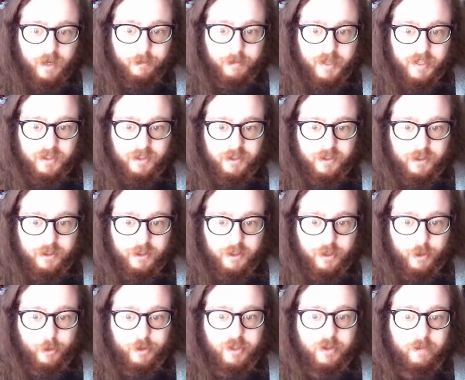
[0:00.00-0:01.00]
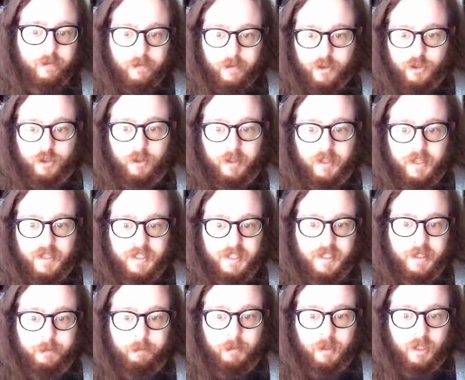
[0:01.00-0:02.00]
It's a visually
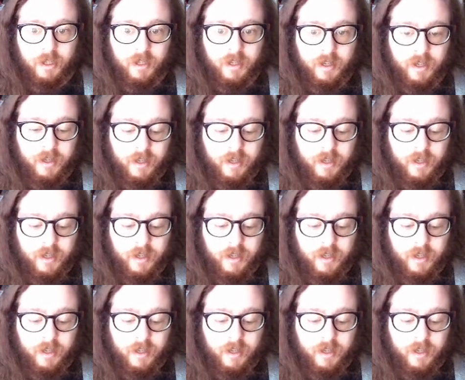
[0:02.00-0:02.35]
simpler